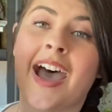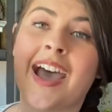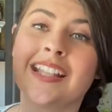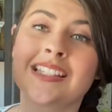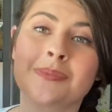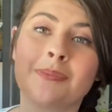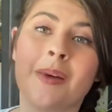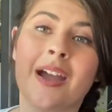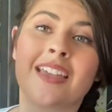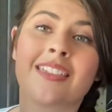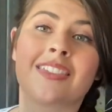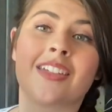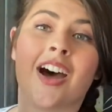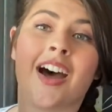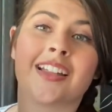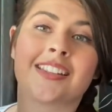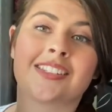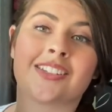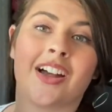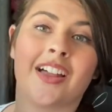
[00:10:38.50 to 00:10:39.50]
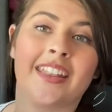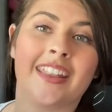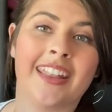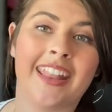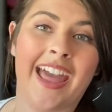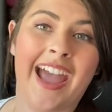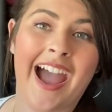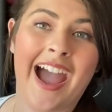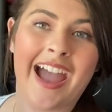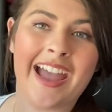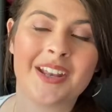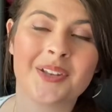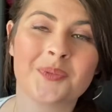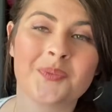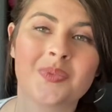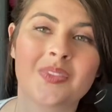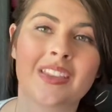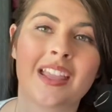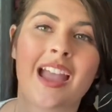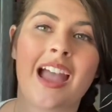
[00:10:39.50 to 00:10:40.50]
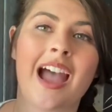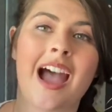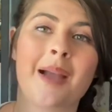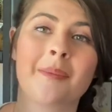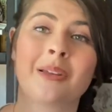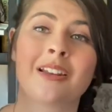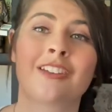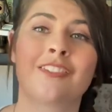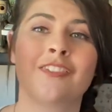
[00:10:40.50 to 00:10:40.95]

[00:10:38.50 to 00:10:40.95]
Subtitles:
my thoughts on that. I'm gonna